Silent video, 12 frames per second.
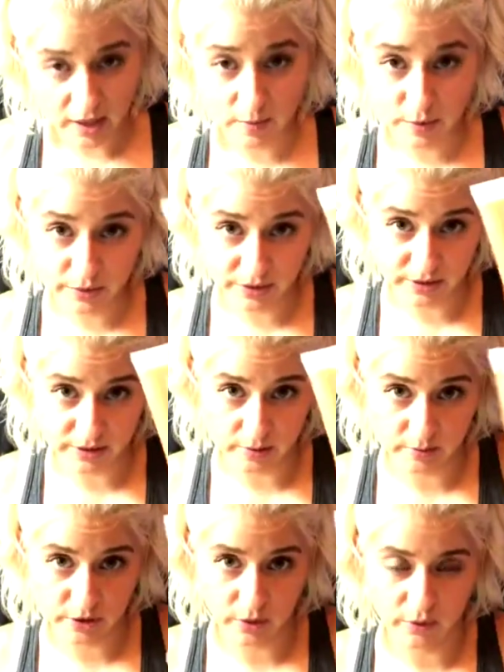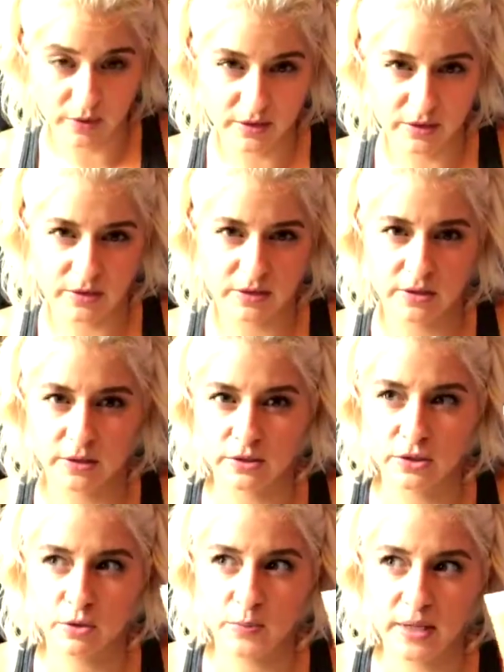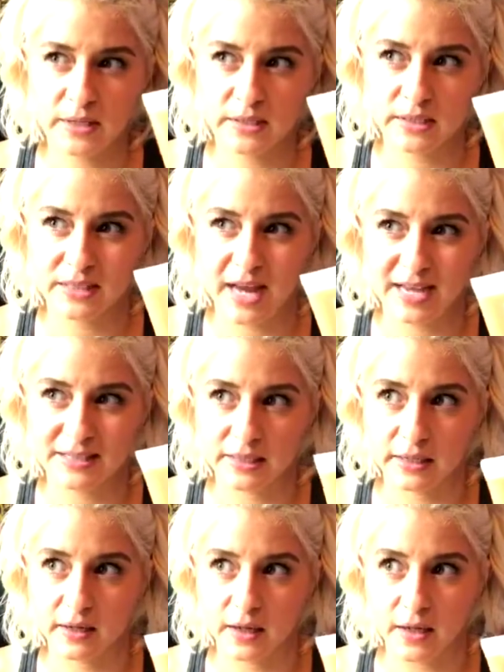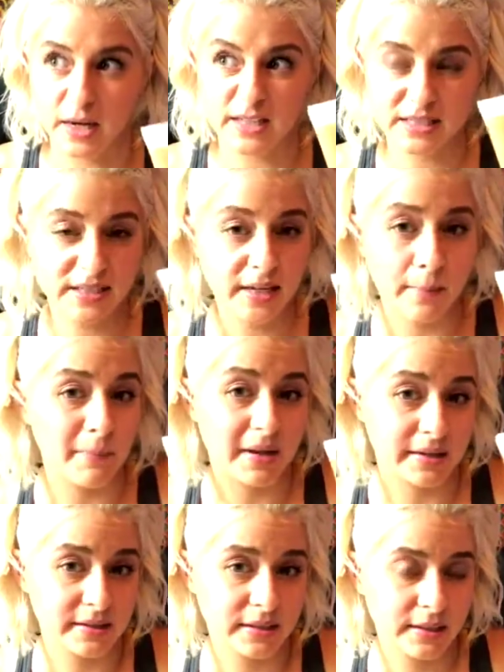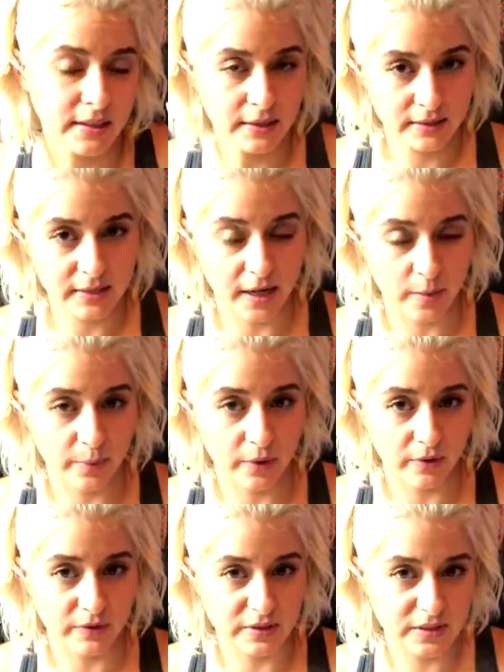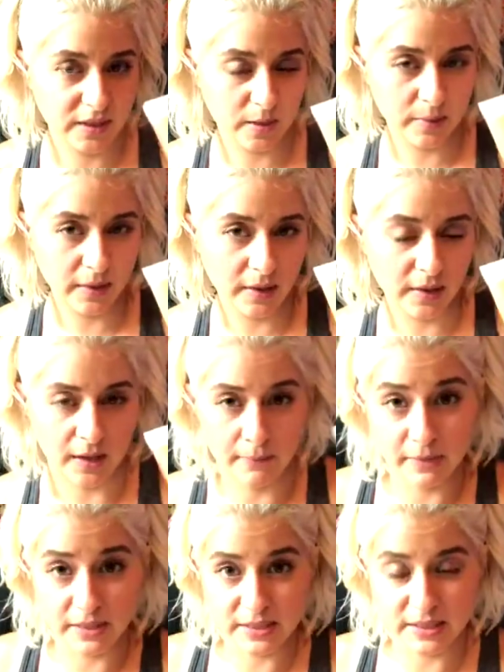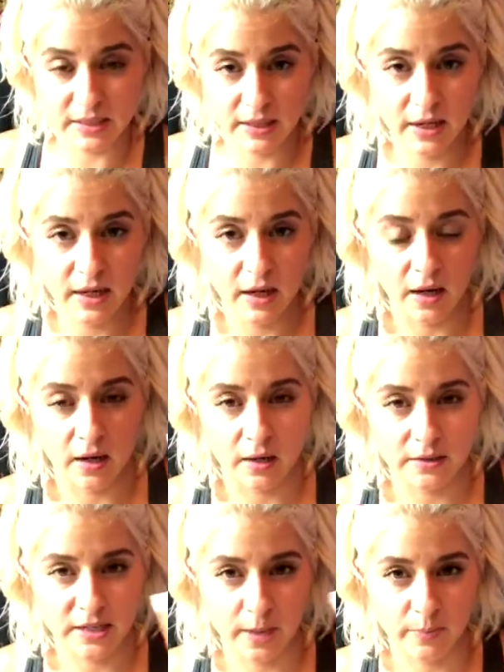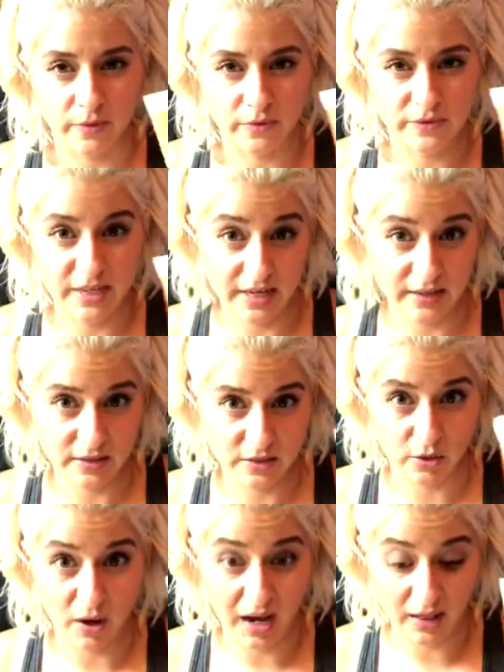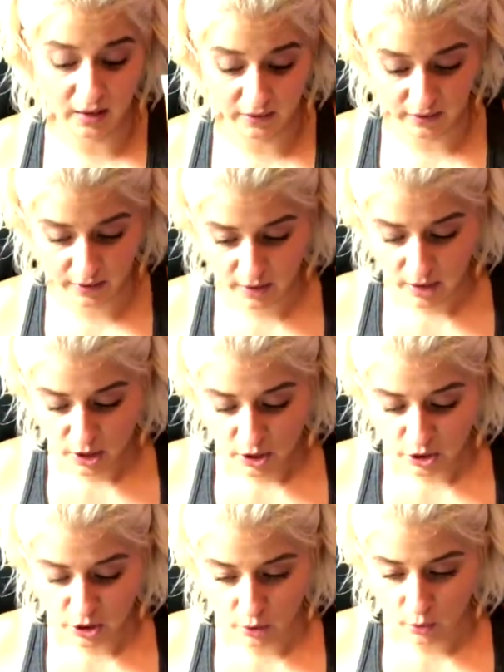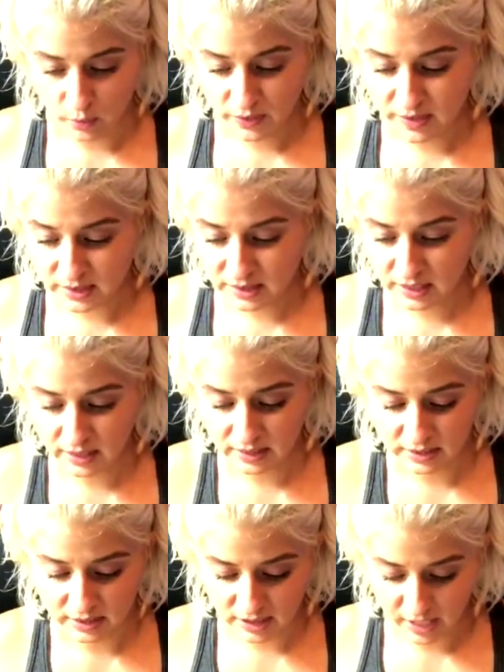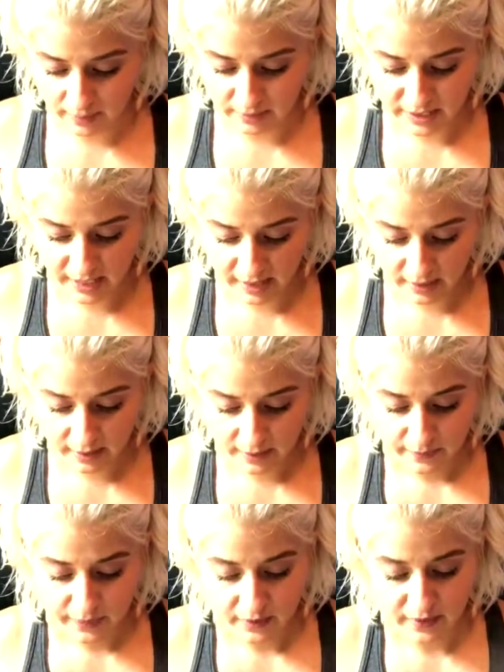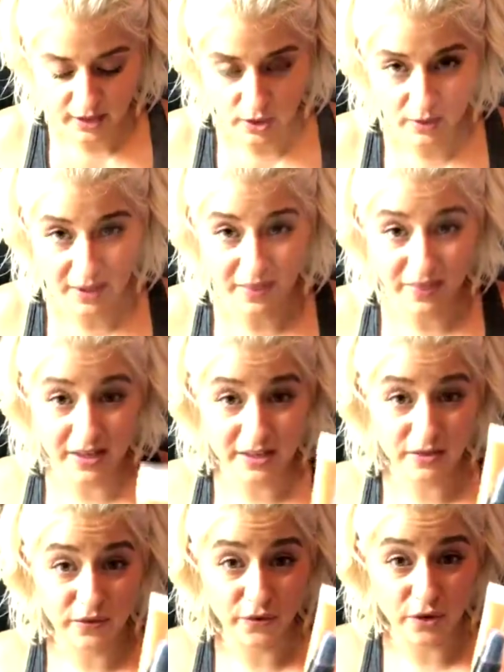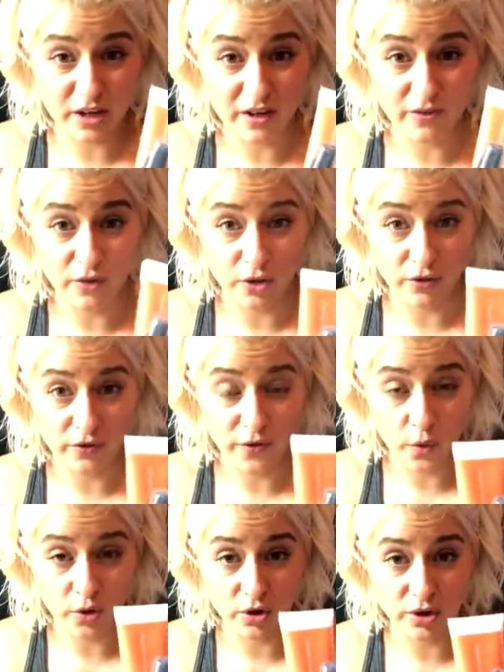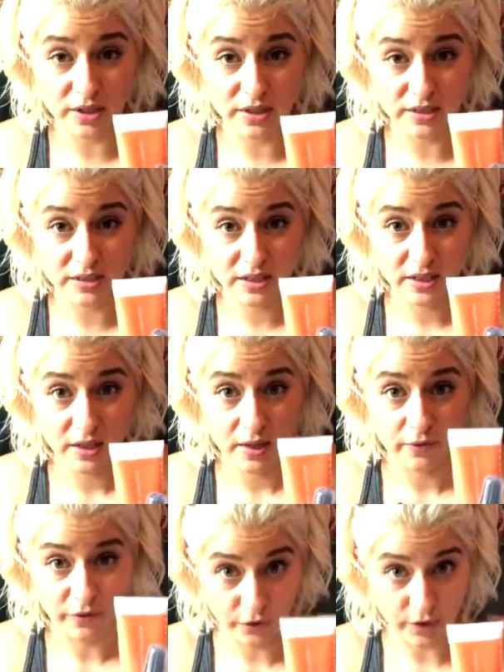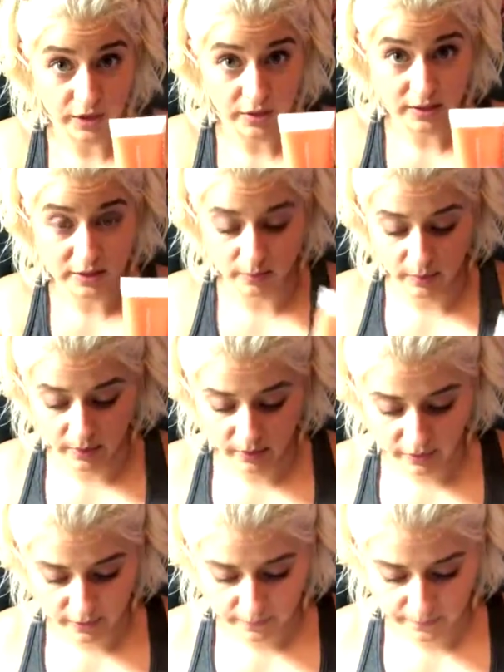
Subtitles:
immune system. So the toothpaste, it has like a cinnamon type of, it's cinnamon and minty type of taste. So I love it. So with this kit is the top 10. Then you get these free 4 goodies free this month,